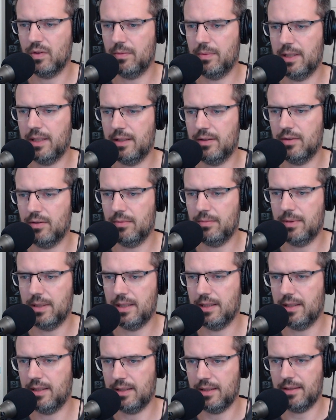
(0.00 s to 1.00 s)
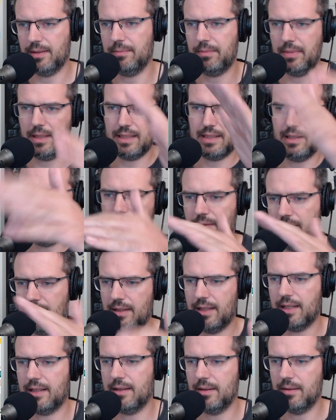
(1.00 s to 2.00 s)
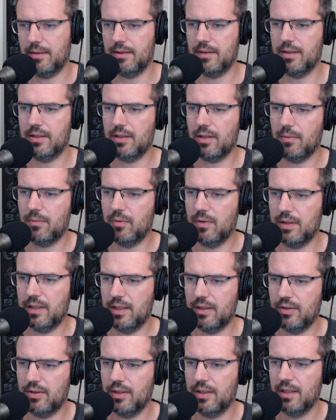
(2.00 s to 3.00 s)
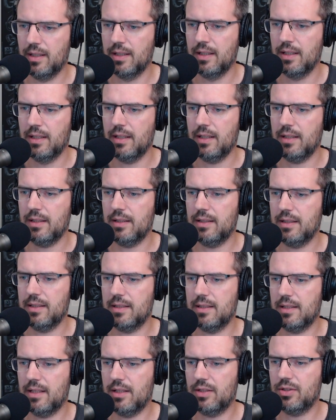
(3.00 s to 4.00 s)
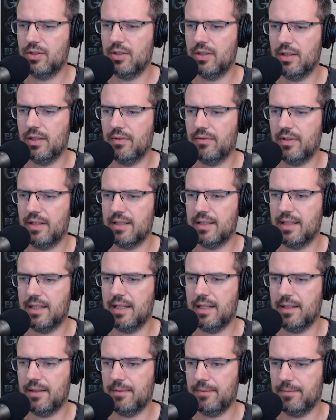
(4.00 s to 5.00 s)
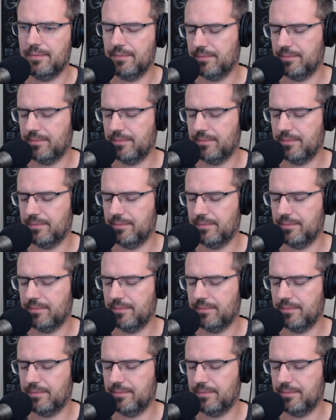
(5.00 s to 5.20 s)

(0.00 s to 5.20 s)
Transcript: to be to be uh, basically like the the top one here, and this is HDFS again.